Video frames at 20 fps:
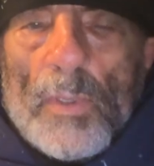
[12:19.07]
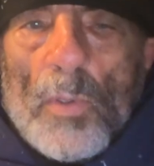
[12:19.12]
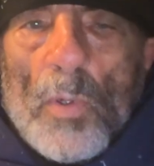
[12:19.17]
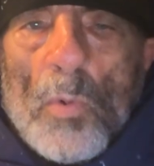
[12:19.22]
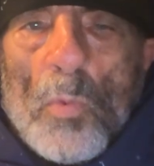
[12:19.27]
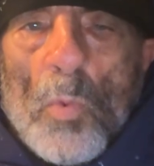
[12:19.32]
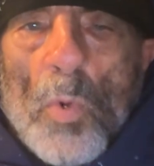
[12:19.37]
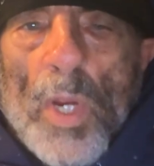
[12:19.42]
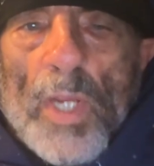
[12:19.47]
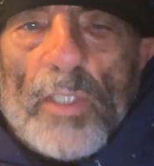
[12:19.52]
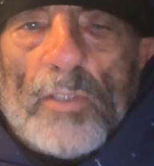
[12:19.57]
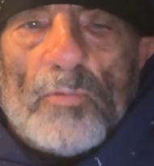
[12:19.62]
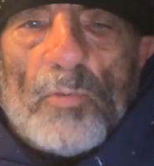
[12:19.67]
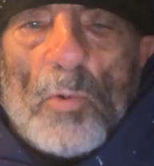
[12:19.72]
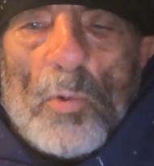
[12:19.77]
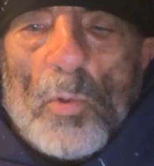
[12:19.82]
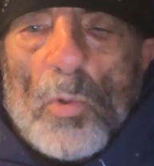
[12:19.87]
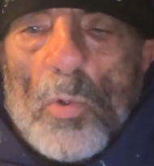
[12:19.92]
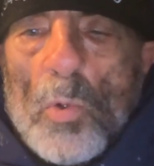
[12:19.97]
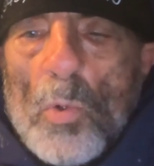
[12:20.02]
and wait
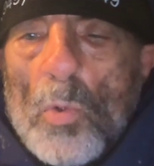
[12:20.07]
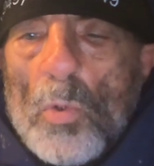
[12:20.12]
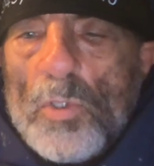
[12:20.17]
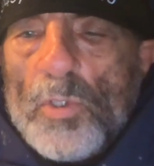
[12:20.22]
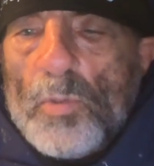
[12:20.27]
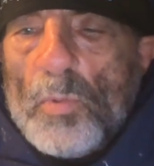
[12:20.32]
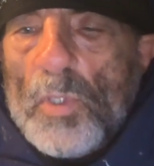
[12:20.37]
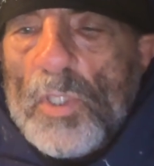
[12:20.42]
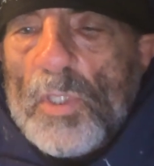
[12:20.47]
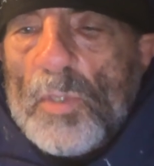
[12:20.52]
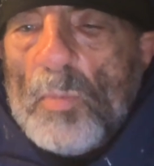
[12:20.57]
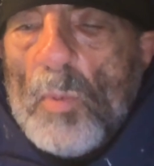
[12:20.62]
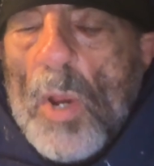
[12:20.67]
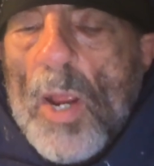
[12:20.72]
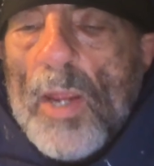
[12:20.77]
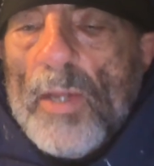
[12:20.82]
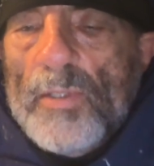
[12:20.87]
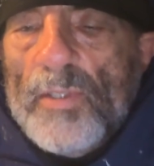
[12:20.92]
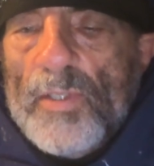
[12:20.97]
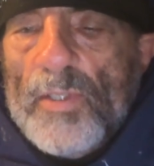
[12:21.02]
for Google's
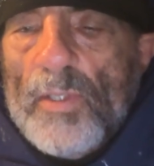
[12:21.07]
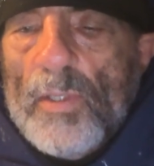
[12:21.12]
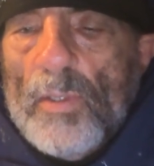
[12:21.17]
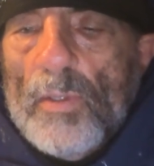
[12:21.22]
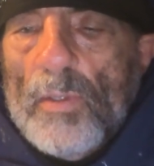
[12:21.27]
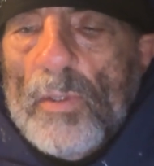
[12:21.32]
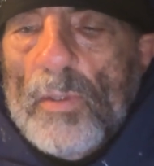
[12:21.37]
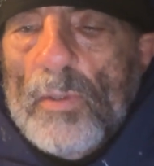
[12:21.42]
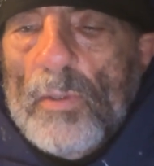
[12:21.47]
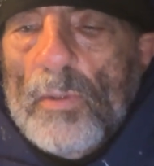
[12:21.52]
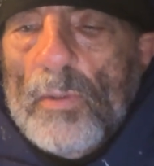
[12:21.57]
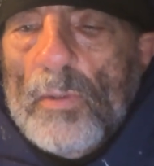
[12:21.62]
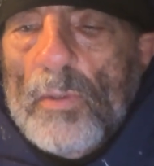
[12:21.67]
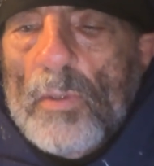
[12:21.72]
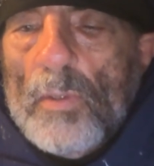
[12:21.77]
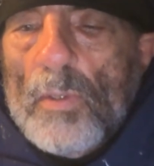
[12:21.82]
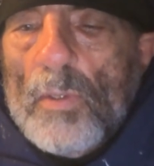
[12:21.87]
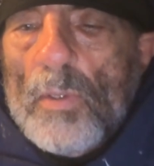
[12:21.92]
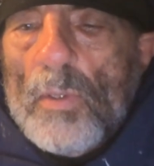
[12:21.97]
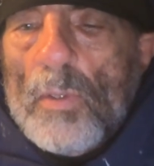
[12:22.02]
response.
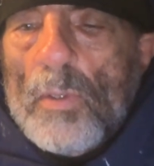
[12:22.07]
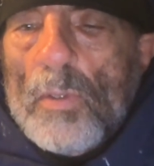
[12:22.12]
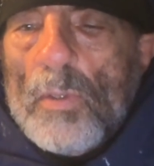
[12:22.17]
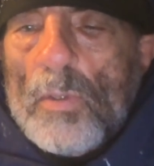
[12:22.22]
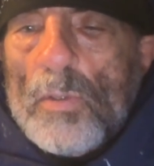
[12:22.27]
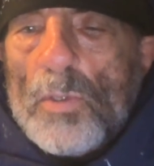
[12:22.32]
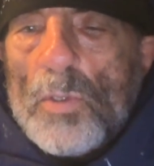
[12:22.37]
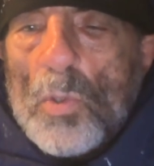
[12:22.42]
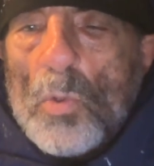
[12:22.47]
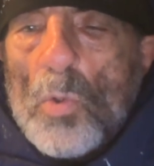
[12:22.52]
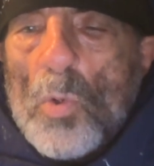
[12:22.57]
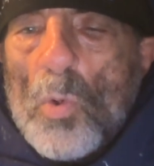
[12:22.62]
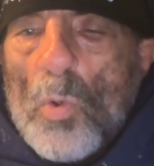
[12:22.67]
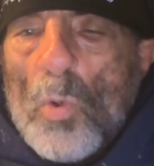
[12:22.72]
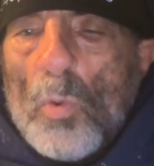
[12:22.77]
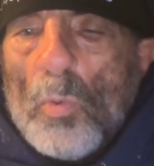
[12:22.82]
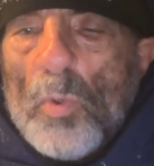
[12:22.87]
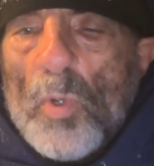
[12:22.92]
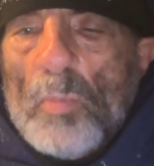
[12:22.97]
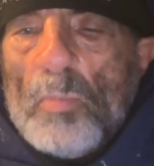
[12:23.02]
So
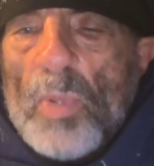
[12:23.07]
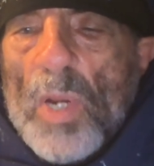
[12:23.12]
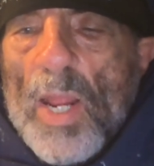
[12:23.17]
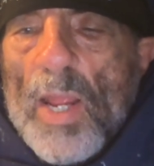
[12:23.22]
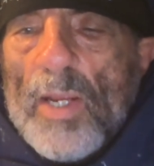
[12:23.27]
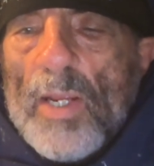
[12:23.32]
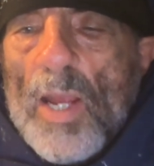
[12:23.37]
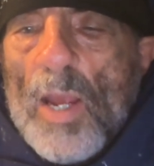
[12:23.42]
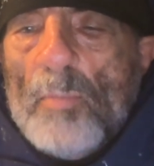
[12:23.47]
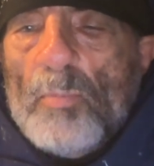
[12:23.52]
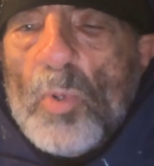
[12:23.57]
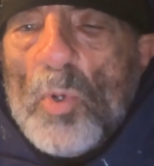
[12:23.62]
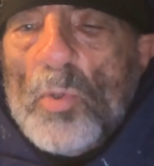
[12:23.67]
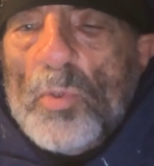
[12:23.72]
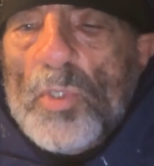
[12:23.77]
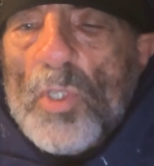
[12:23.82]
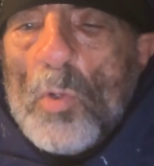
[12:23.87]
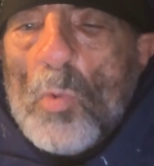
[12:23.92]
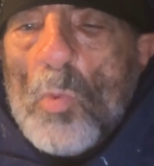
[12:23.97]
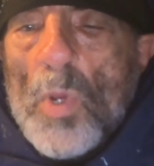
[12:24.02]
Google reply
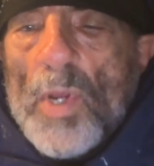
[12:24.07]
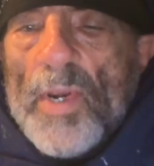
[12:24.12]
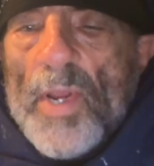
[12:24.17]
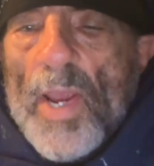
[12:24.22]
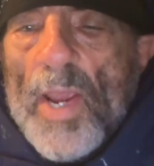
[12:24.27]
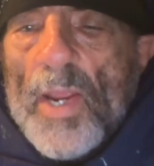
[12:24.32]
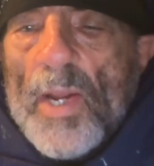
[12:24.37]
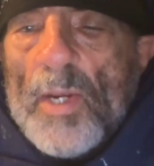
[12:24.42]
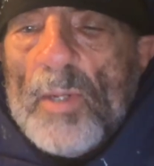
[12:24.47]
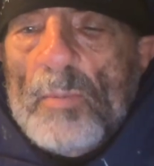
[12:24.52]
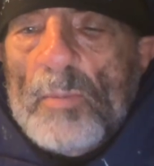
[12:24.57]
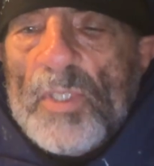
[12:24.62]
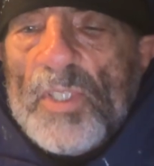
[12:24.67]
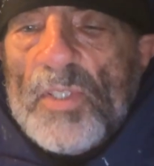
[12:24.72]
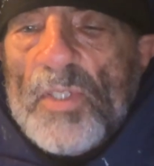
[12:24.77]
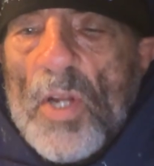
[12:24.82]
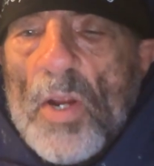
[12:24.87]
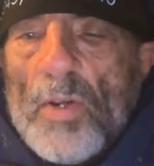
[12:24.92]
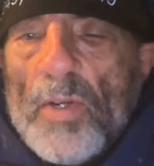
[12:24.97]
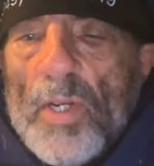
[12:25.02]
uploading one item,
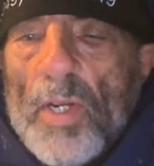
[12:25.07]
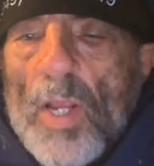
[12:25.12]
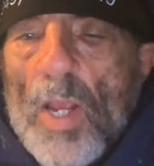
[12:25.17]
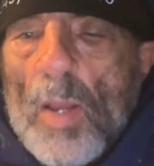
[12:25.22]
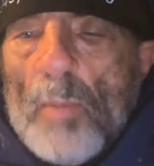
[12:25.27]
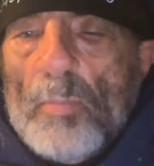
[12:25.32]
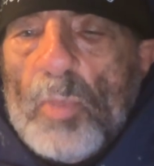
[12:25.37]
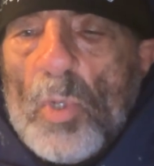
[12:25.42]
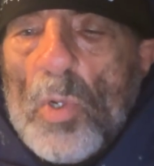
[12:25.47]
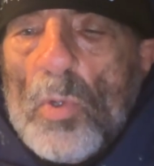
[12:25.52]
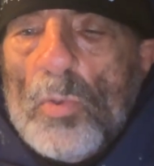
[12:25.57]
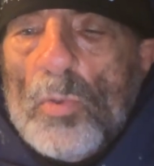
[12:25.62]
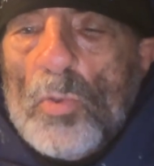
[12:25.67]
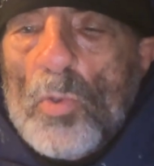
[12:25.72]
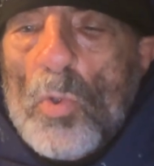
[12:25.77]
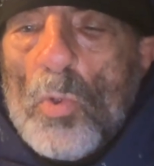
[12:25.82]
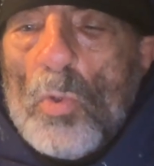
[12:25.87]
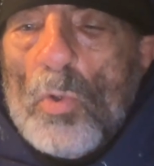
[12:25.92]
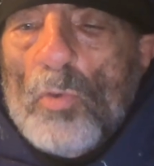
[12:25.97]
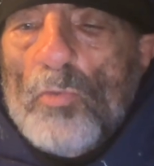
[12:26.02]
starting upload
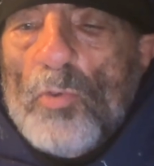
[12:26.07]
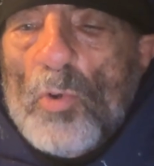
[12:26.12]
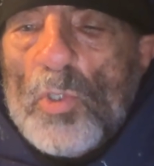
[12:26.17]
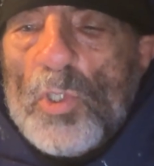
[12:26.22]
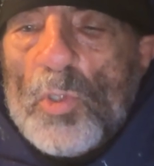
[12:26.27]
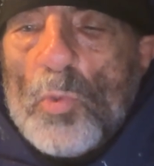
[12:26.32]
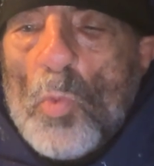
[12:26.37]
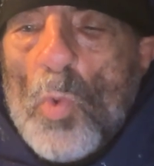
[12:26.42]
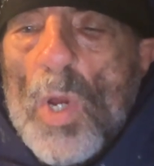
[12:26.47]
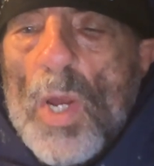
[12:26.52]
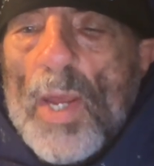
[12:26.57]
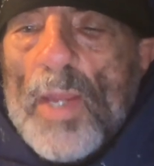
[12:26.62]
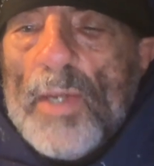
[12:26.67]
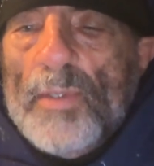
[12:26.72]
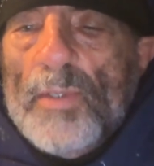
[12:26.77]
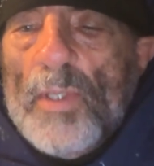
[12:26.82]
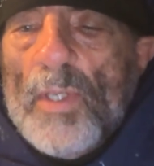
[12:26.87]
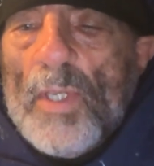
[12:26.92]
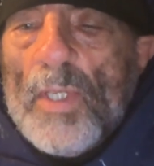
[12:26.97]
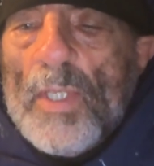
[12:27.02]
Google Voice
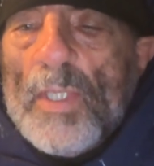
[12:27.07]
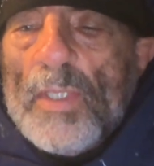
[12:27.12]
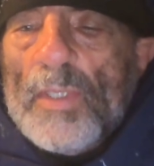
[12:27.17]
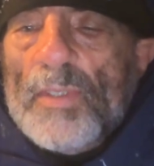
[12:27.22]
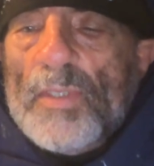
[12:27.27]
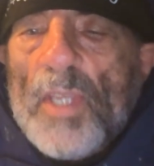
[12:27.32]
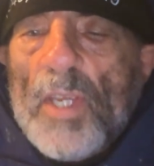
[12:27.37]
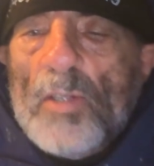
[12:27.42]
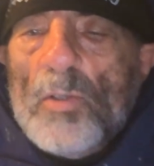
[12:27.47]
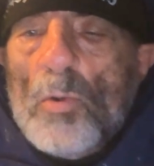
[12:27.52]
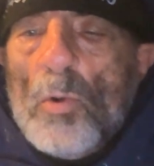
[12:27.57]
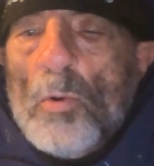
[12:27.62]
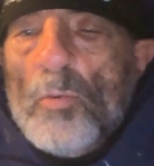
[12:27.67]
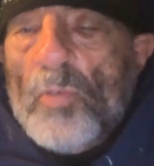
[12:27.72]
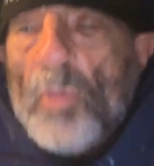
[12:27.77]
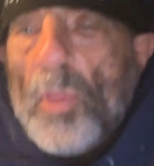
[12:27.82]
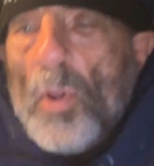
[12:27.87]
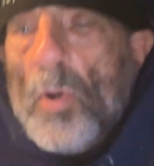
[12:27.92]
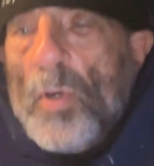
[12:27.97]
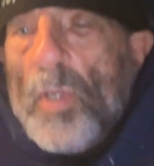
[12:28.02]
1, 10 of
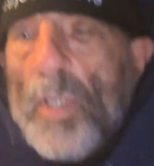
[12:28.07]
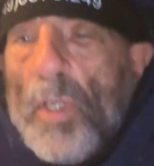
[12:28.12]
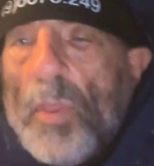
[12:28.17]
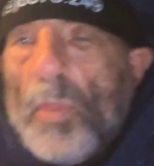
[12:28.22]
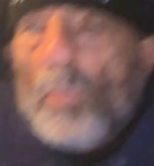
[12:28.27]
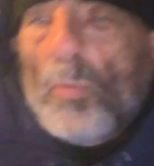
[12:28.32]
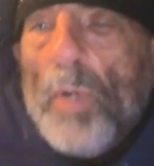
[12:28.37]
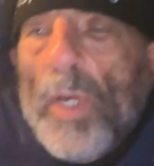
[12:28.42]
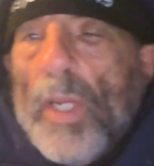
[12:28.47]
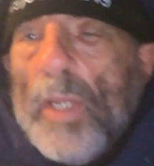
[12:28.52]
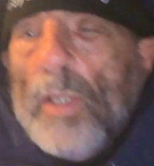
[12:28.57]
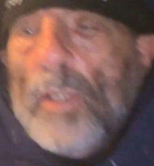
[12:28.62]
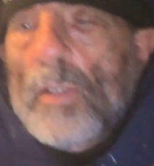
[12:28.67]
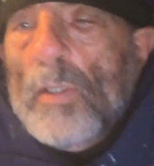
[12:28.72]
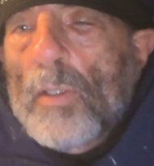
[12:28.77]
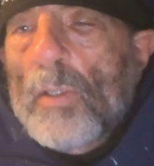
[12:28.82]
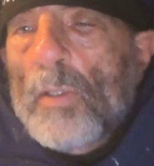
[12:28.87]
33.